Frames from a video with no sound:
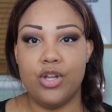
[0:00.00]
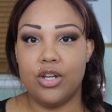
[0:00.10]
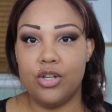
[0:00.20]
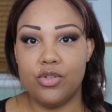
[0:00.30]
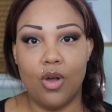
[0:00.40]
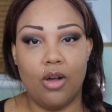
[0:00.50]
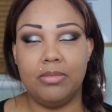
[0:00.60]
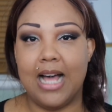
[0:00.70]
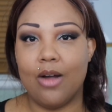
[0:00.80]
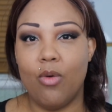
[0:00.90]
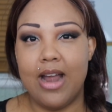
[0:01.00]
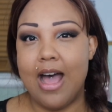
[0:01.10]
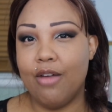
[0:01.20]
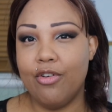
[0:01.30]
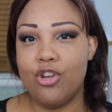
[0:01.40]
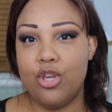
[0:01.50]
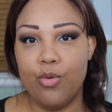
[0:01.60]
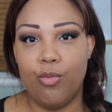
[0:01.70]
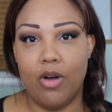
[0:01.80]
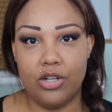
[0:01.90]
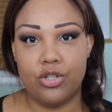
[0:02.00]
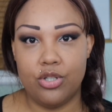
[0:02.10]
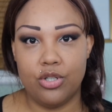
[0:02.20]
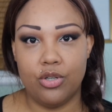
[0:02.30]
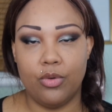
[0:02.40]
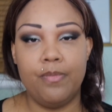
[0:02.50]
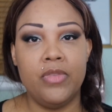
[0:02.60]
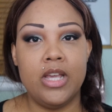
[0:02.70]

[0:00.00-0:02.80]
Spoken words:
you can use all black, whatever you want to do